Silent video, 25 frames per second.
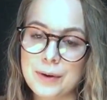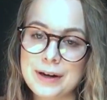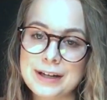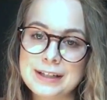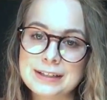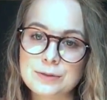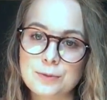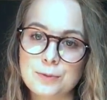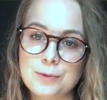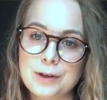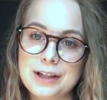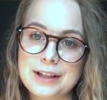
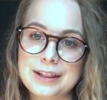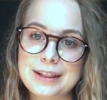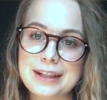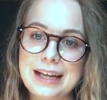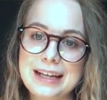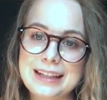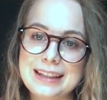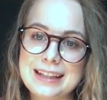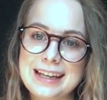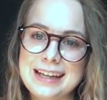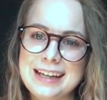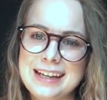What is
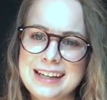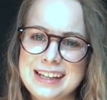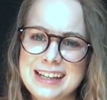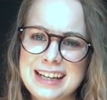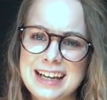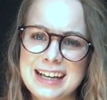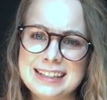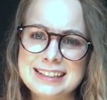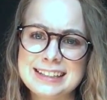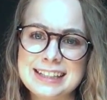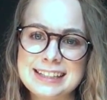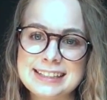one thing that
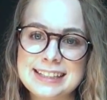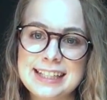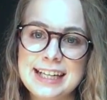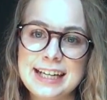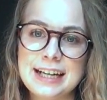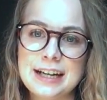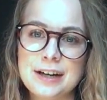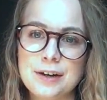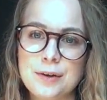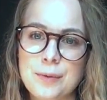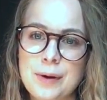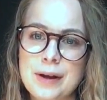EDS
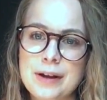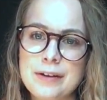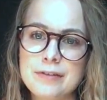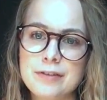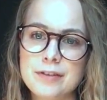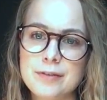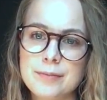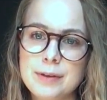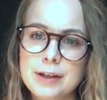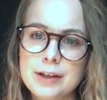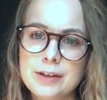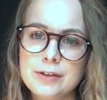has taken
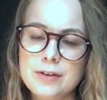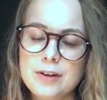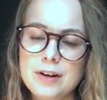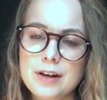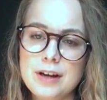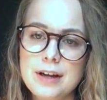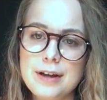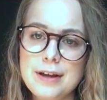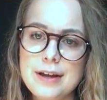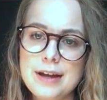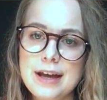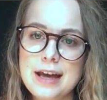away from
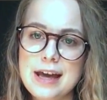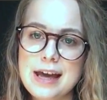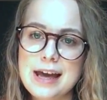you?